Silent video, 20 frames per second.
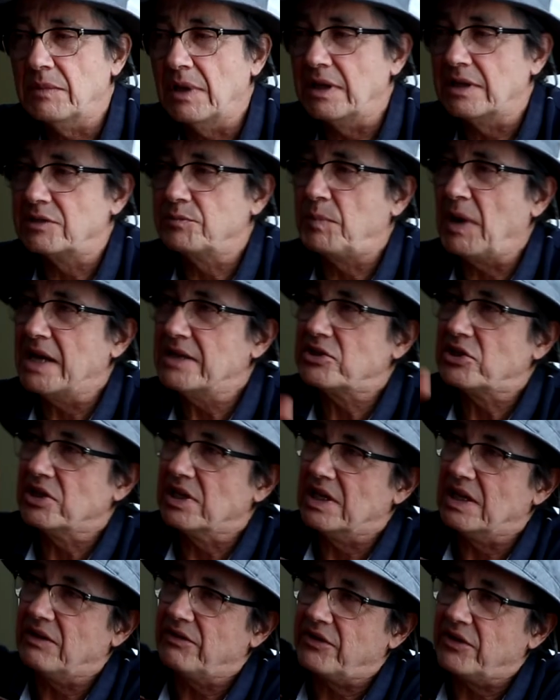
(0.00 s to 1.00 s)

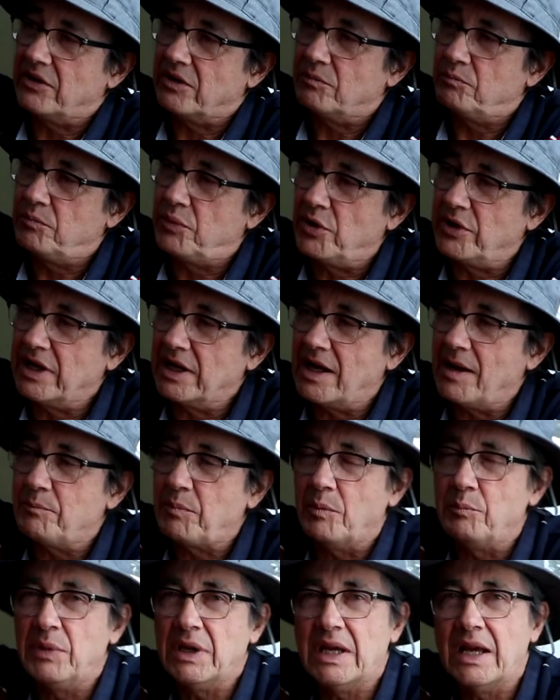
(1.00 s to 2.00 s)
especially if you're putting
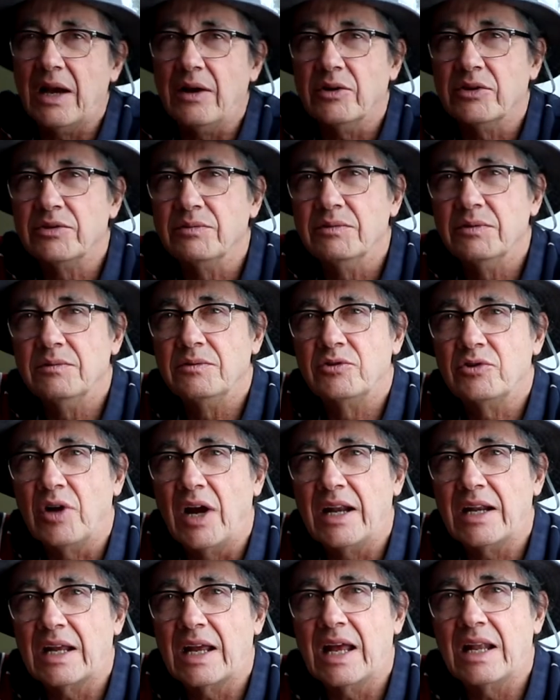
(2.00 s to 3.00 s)
up a bee house,
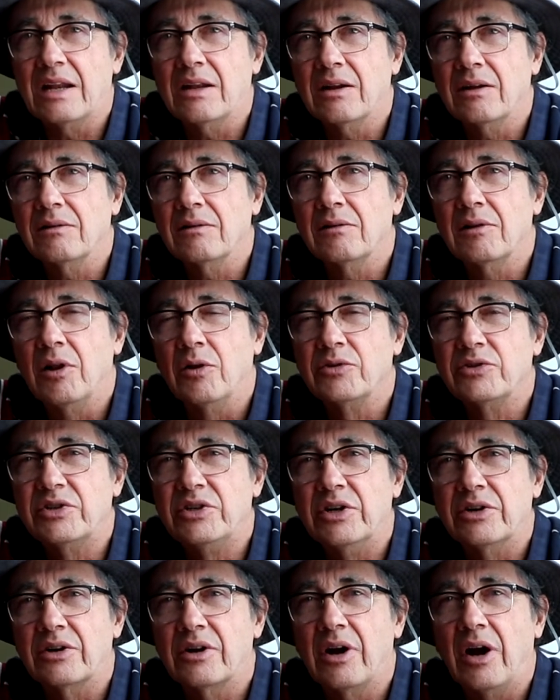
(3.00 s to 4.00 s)
try to get it close
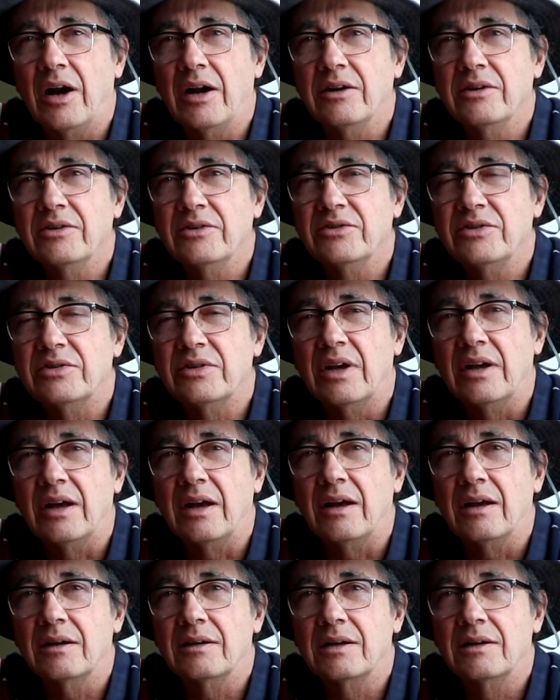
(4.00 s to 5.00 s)
to your gardens
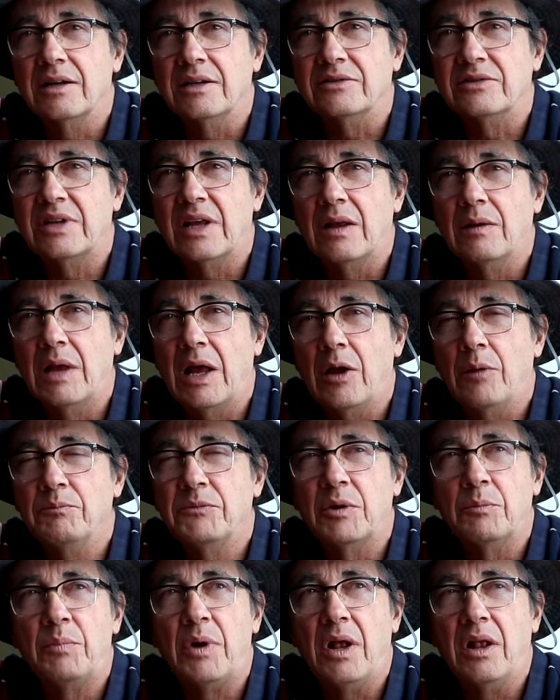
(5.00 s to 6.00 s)
because uh, they'll
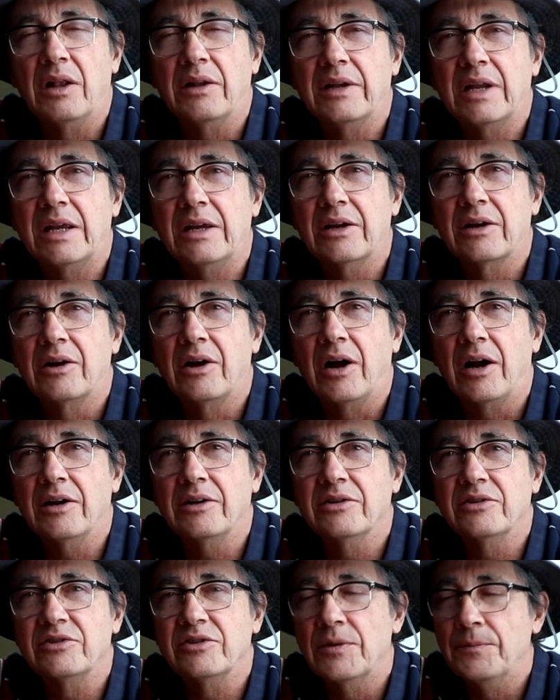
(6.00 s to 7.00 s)
help to pollinate your
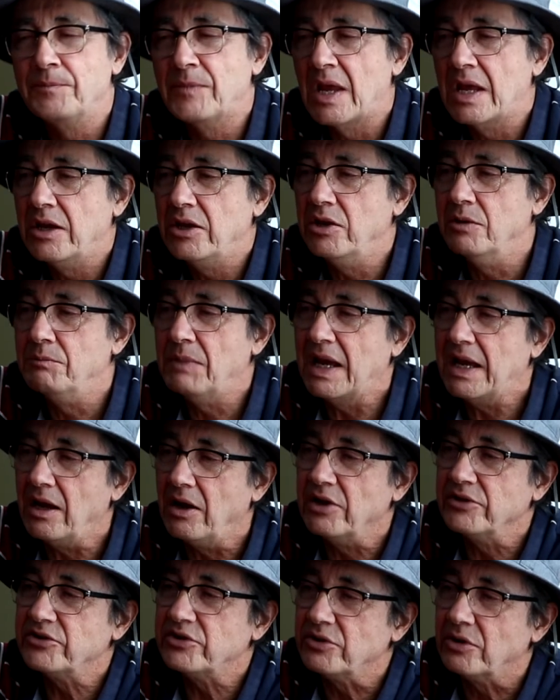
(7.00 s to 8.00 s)
gardens. You may
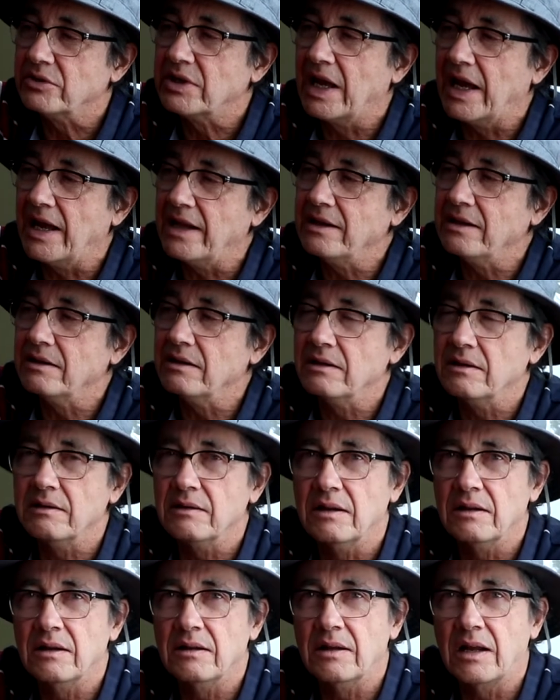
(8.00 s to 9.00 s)
also get
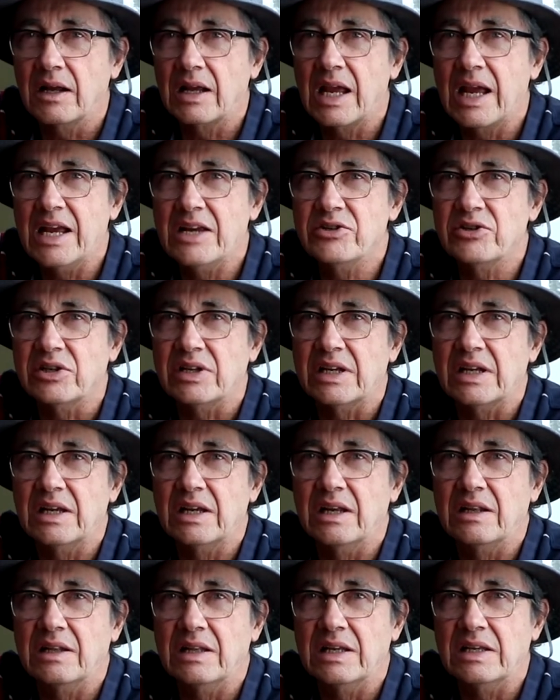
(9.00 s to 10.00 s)

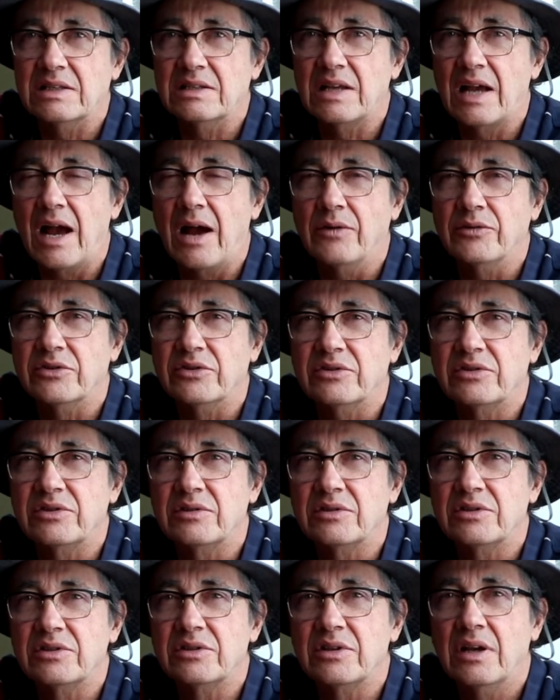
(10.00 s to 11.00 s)
occasionally in these
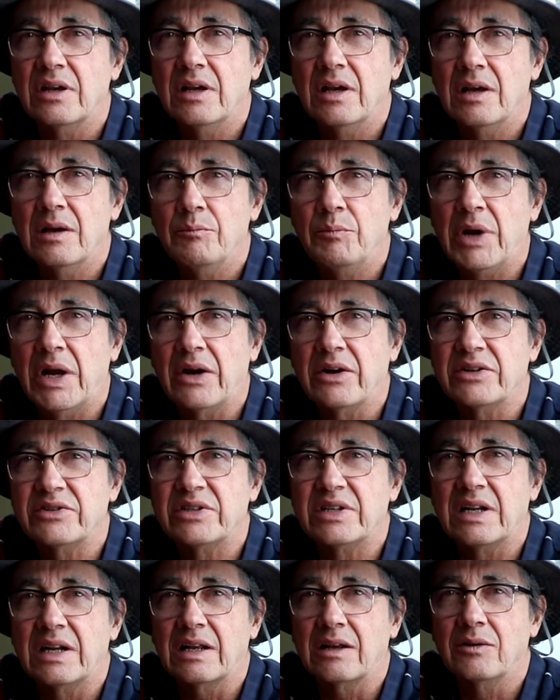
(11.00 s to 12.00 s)
houses
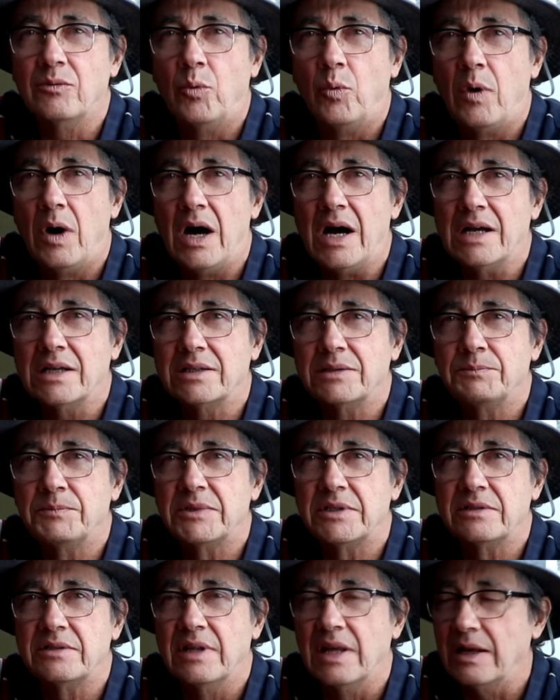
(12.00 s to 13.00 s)
parasitic
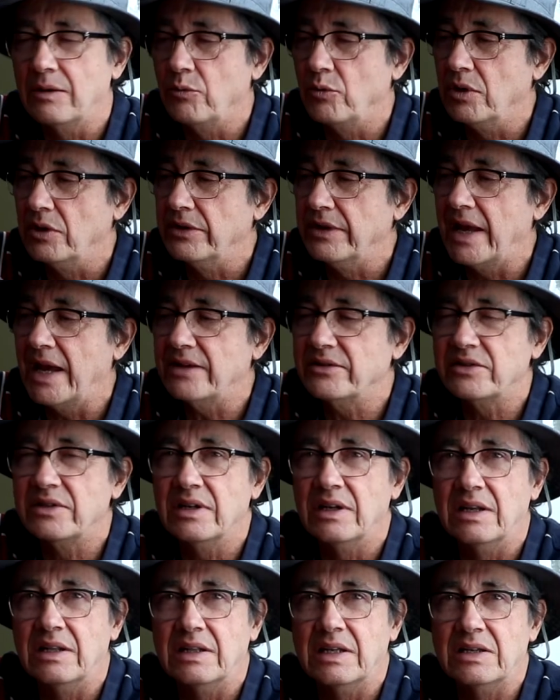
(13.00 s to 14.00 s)
wasps that will
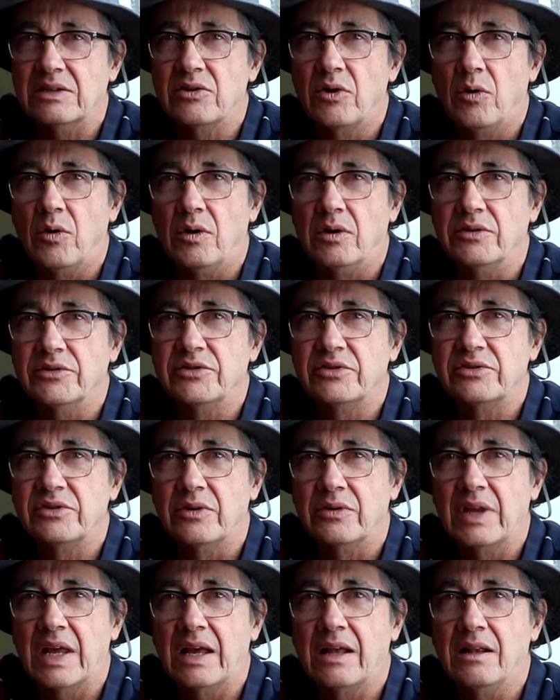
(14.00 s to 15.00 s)
nest in these holes.
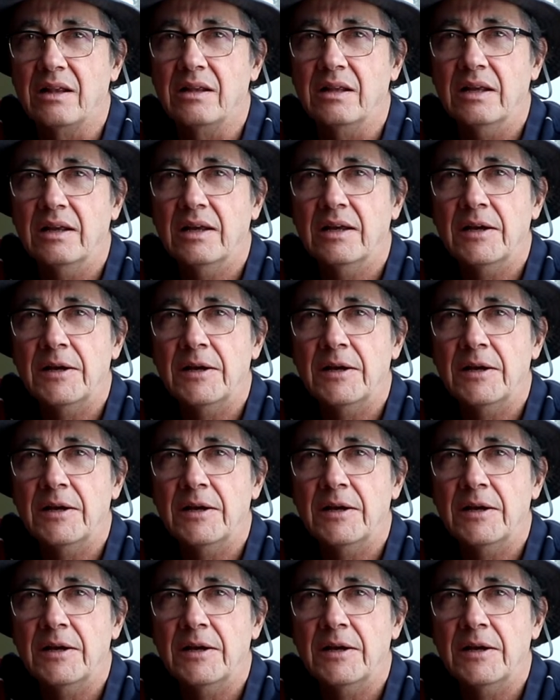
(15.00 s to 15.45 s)
So they'll